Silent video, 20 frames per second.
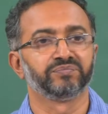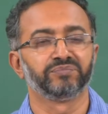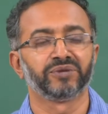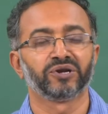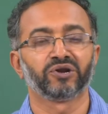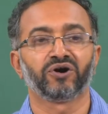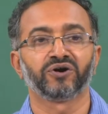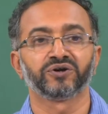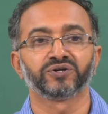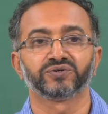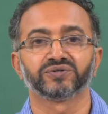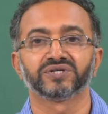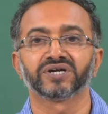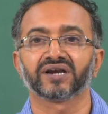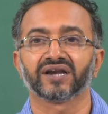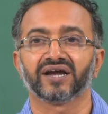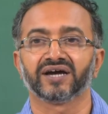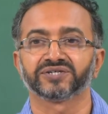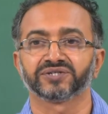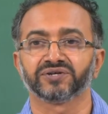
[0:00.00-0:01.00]
belong to the
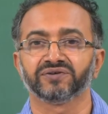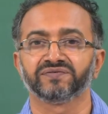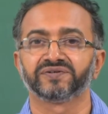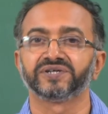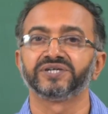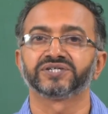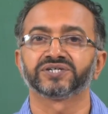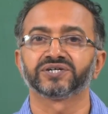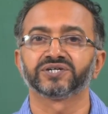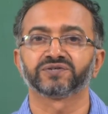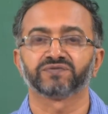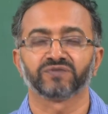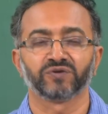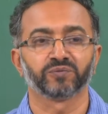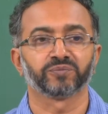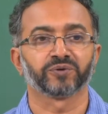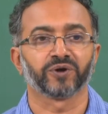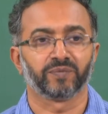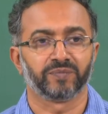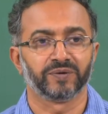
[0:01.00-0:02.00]
class of research
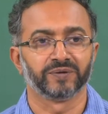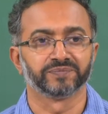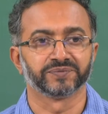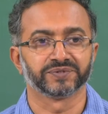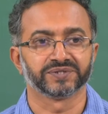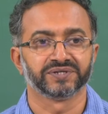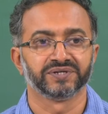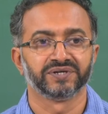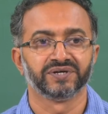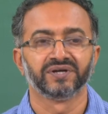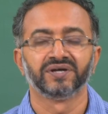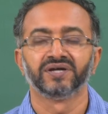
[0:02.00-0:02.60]
flow problems,